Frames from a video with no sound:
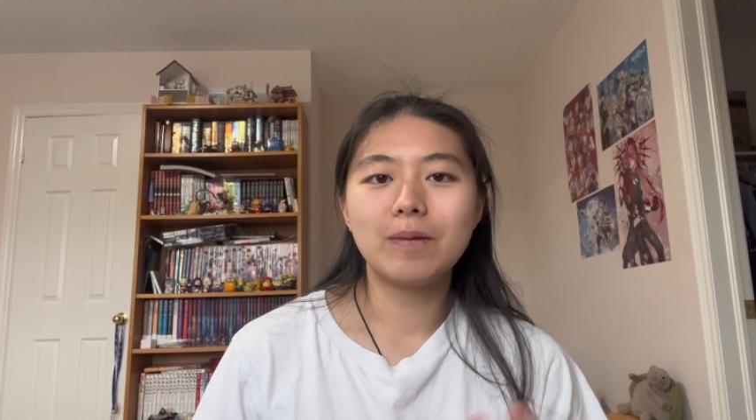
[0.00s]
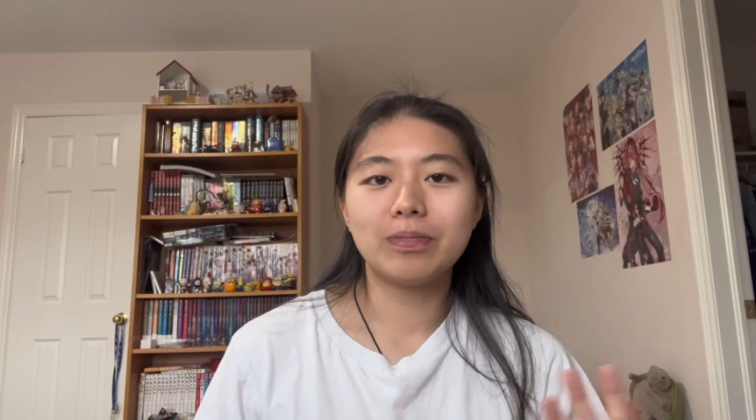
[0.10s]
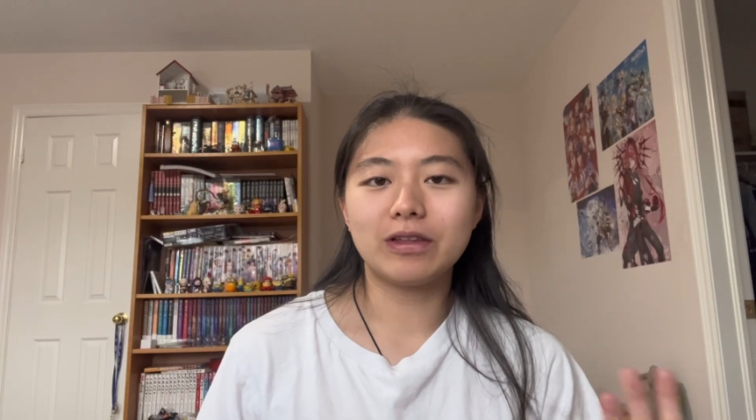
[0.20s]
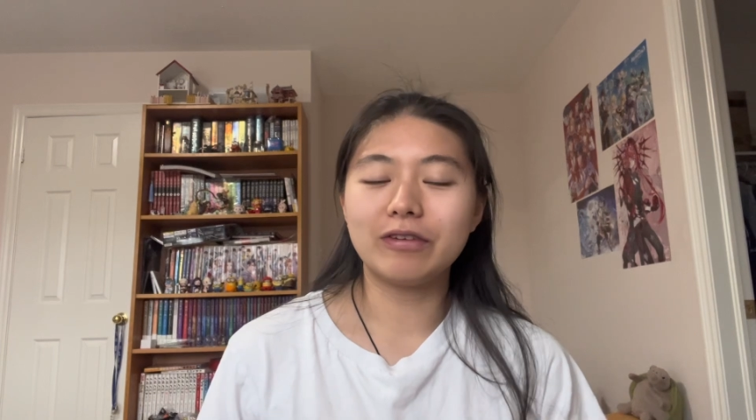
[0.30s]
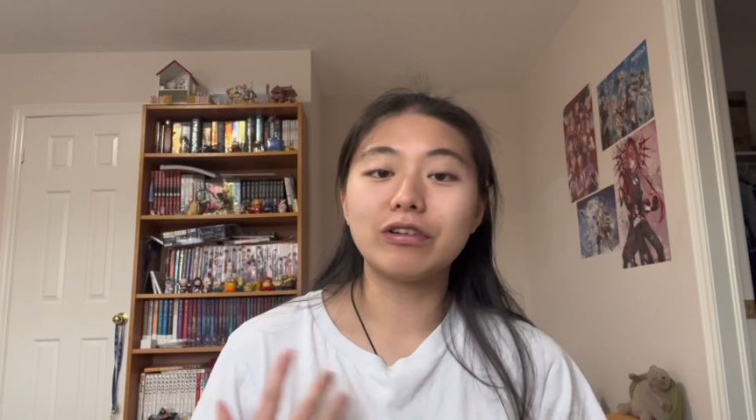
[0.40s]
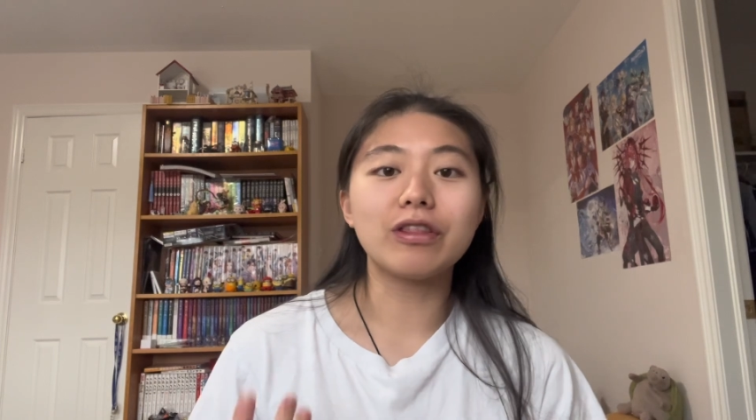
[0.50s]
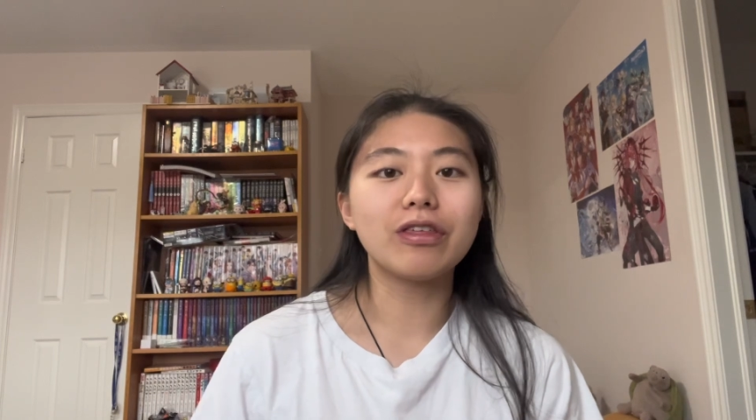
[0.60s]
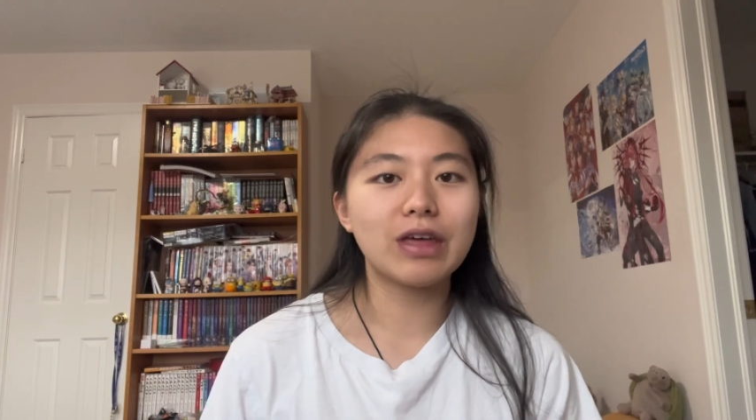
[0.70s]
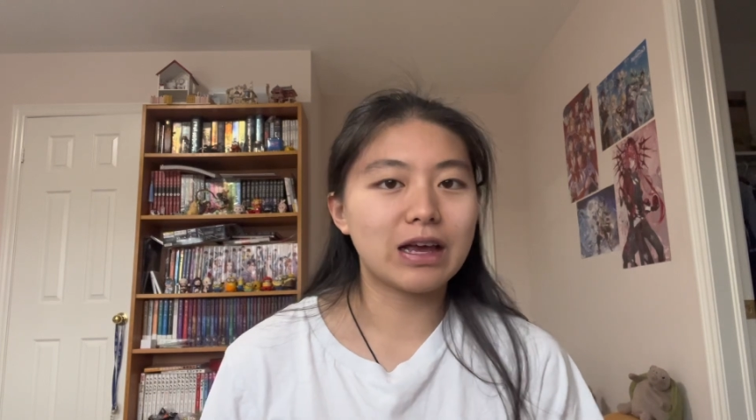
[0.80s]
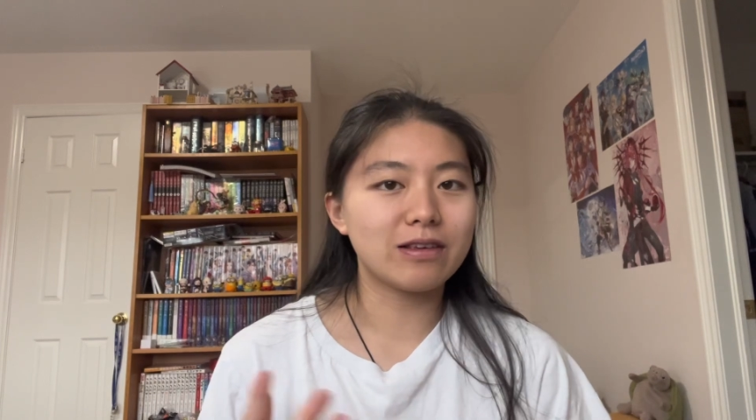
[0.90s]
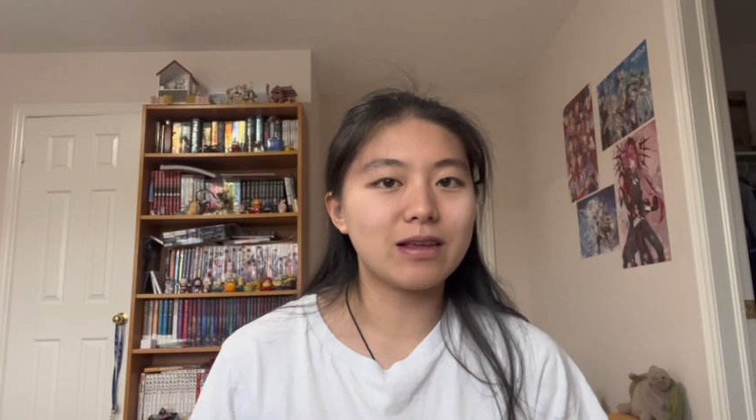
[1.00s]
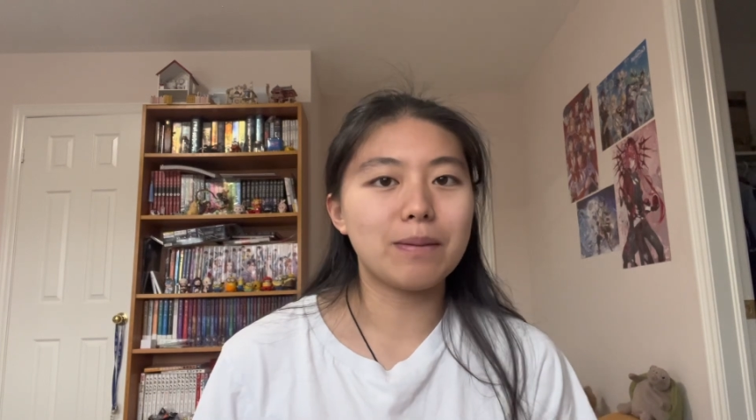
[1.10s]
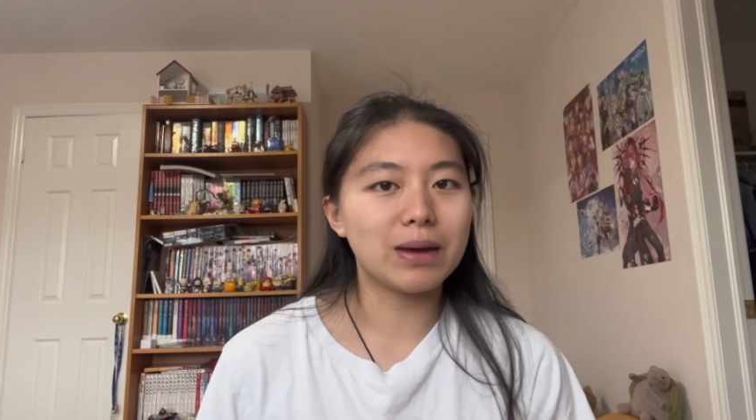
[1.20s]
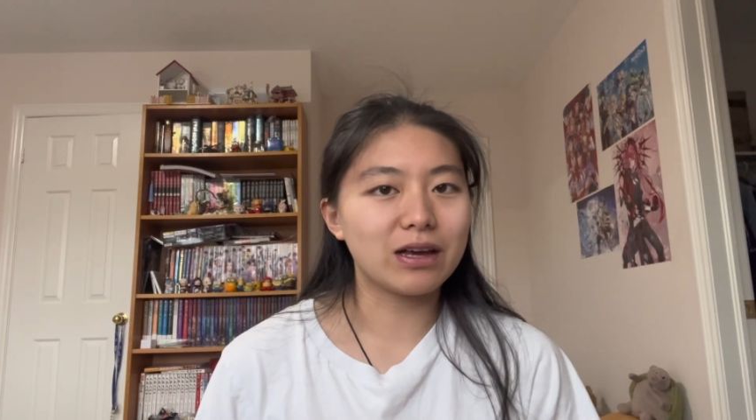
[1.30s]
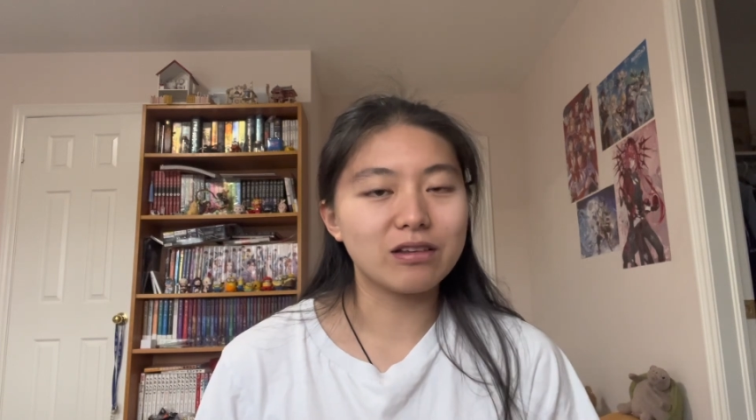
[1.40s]
the different things
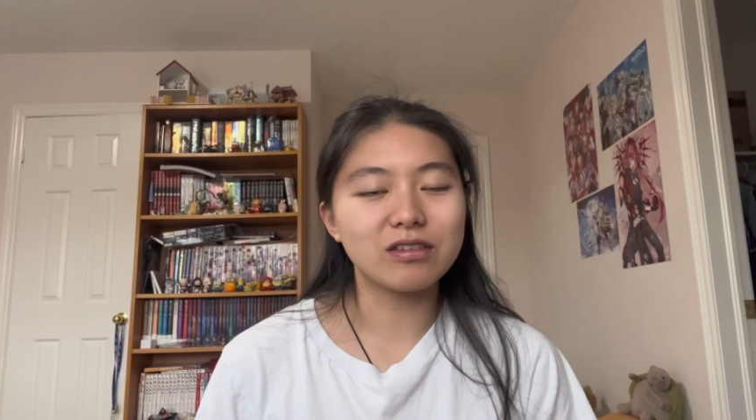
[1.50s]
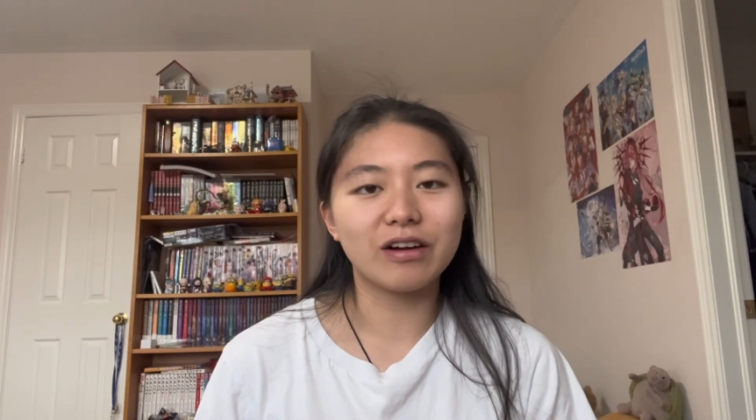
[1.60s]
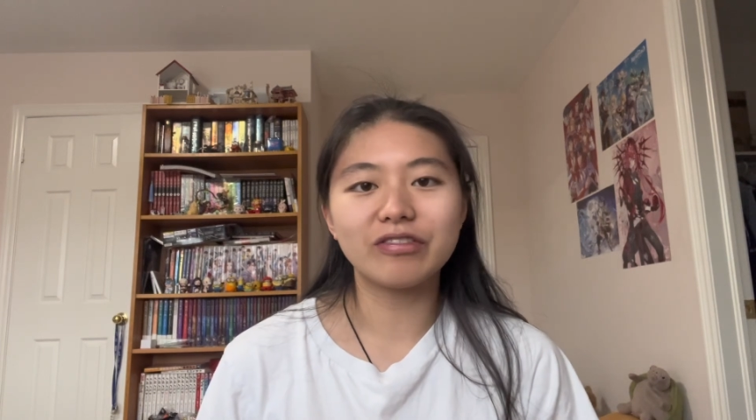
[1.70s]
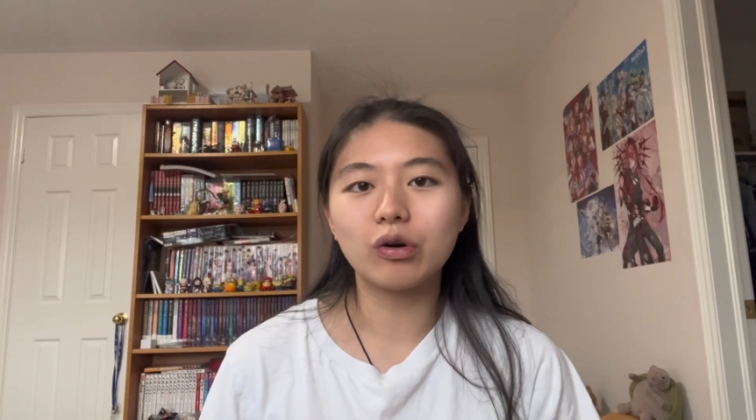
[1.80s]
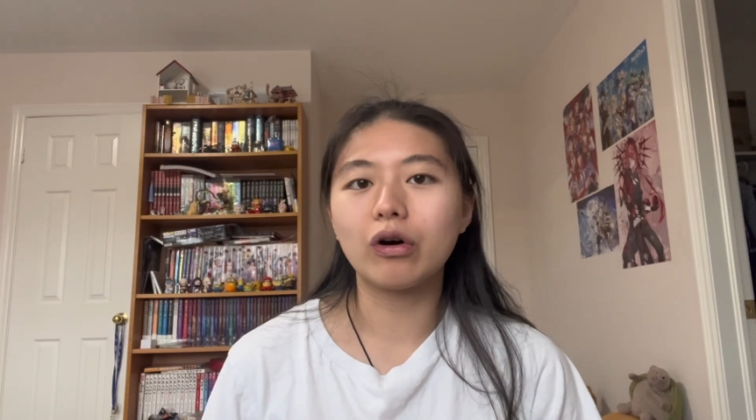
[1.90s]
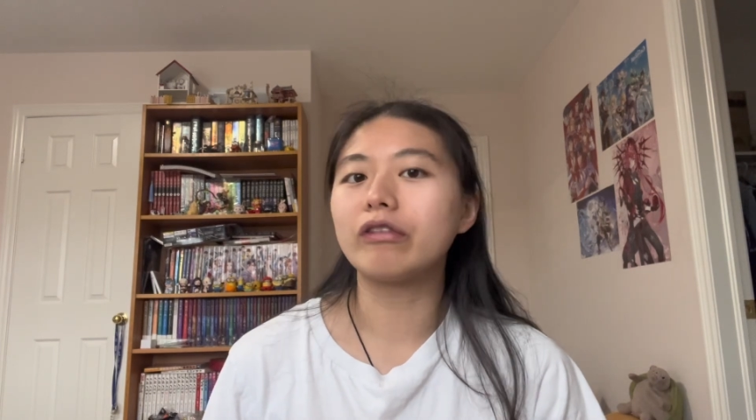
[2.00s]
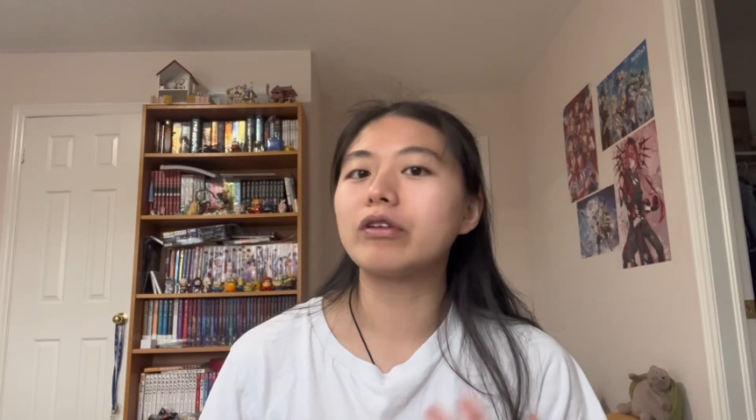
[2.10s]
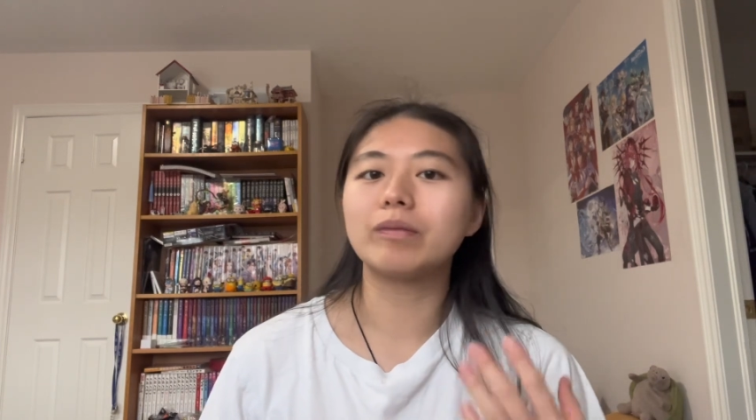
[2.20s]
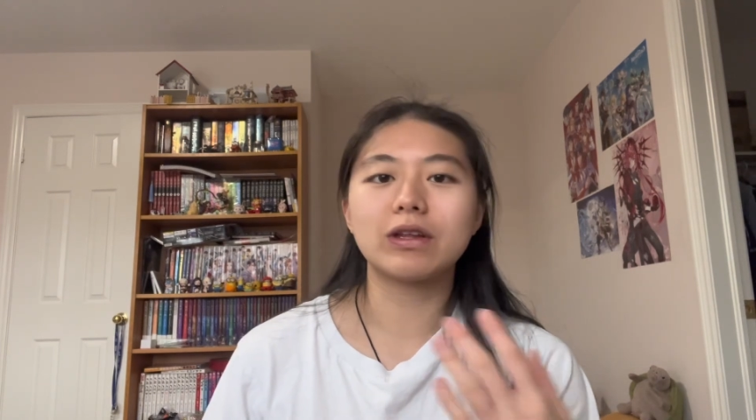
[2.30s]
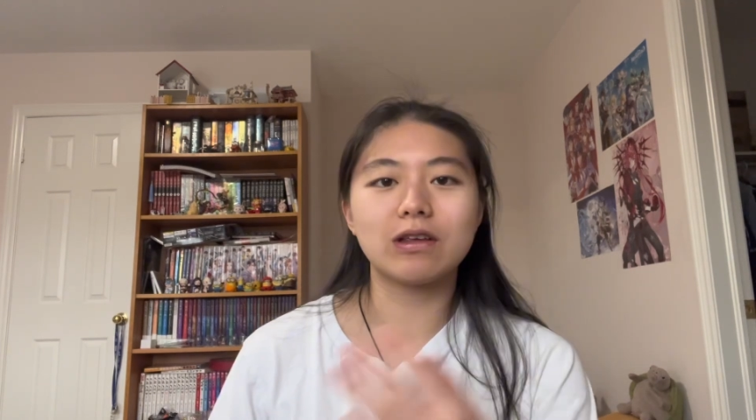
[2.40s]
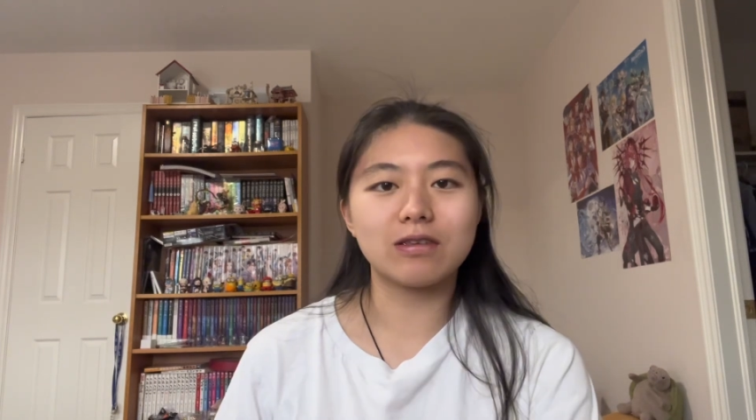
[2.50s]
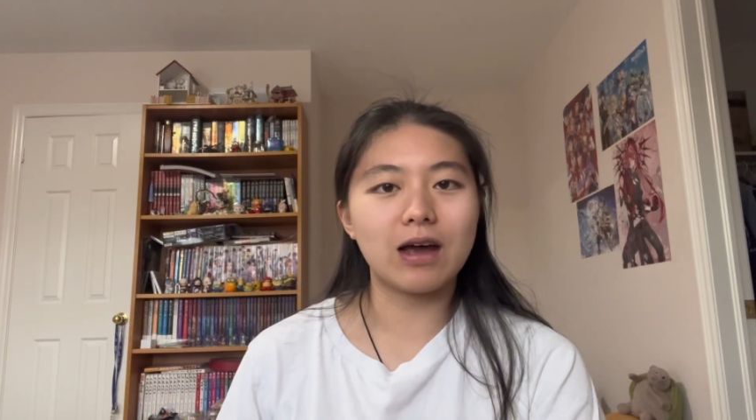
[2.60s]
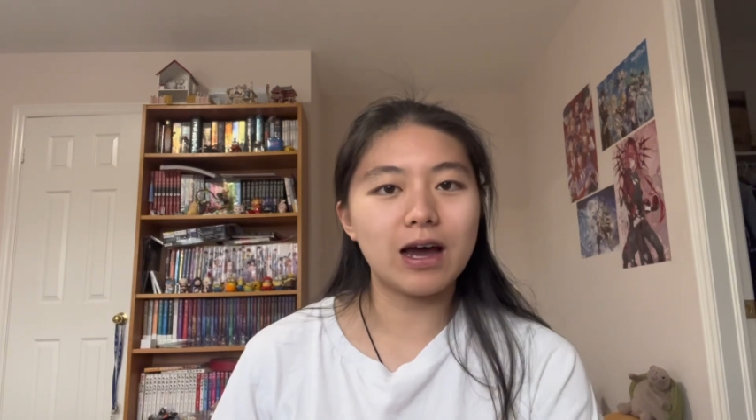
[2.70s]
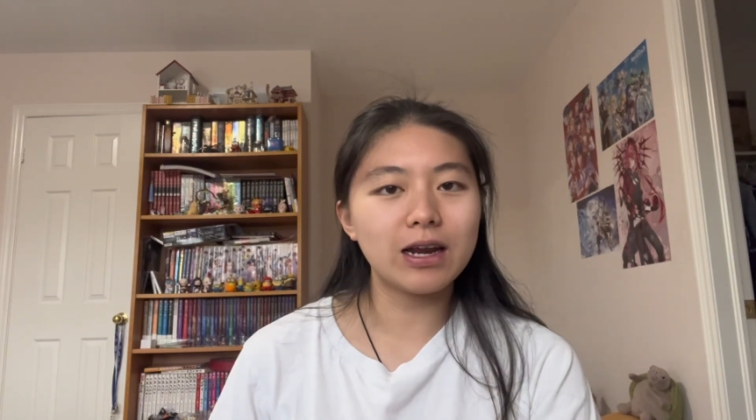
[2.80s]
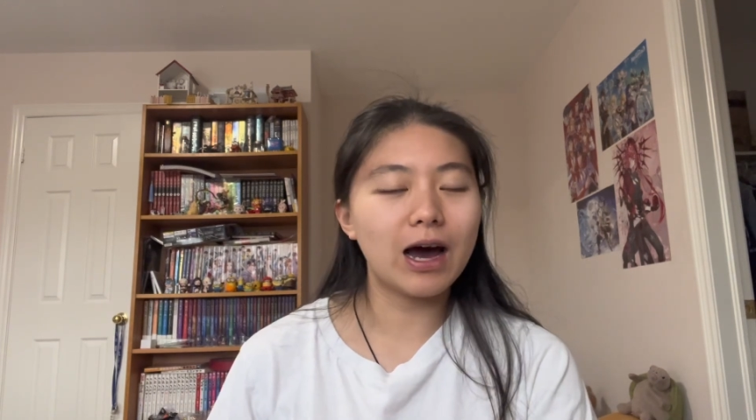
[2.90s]
that make a stuffed toy, from the design,